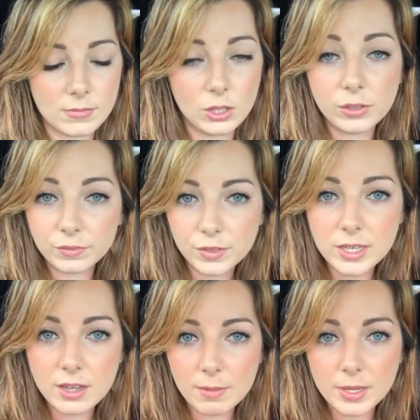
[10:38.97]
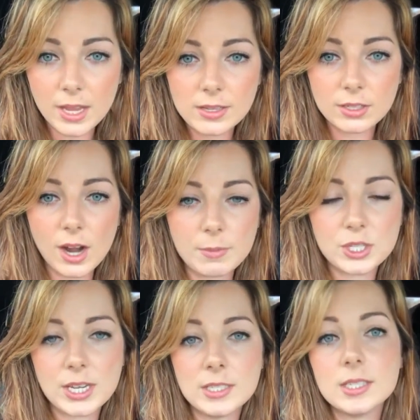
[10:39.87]
gluten-free cupcakes or
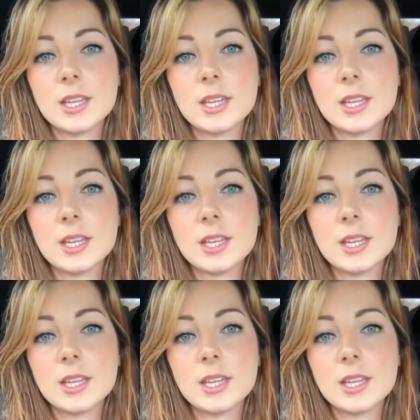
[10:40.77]
options.